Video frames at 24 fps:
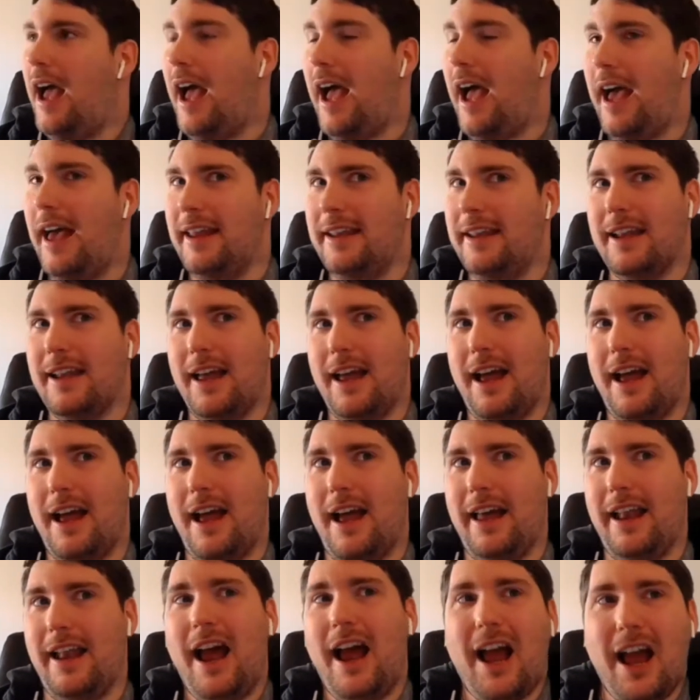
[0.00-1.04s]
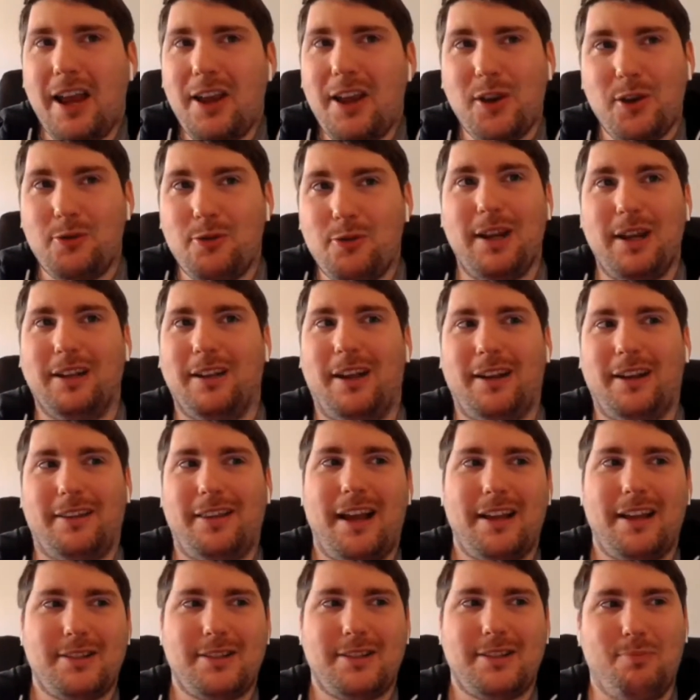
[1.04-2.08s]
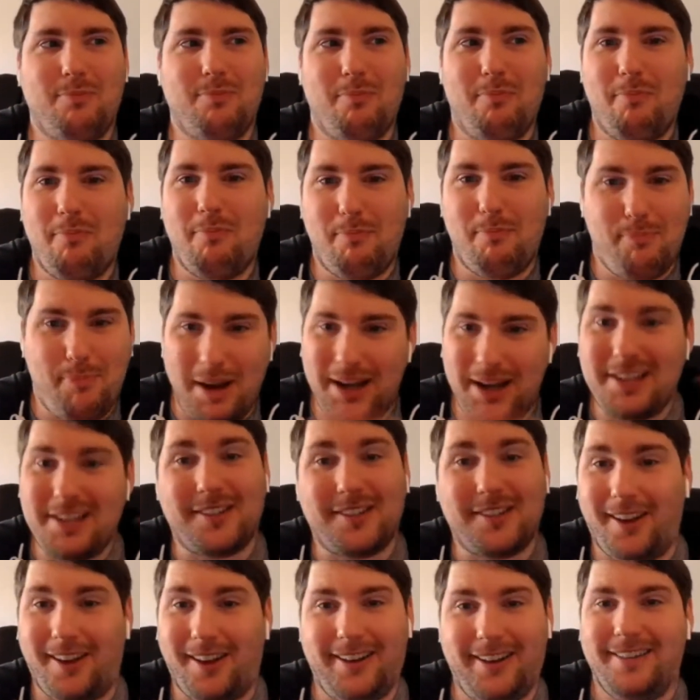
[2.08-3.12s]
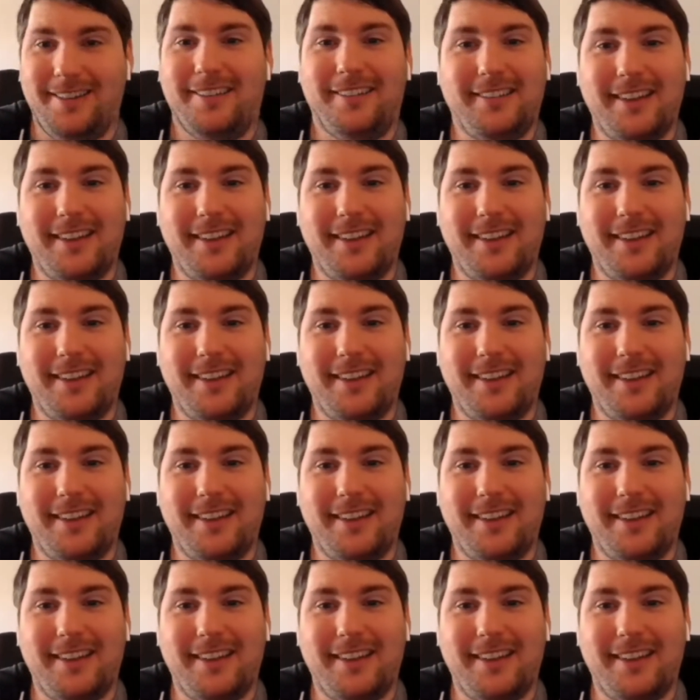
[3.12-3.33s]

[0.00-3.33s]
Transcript: And and I, agree, like that's baseline.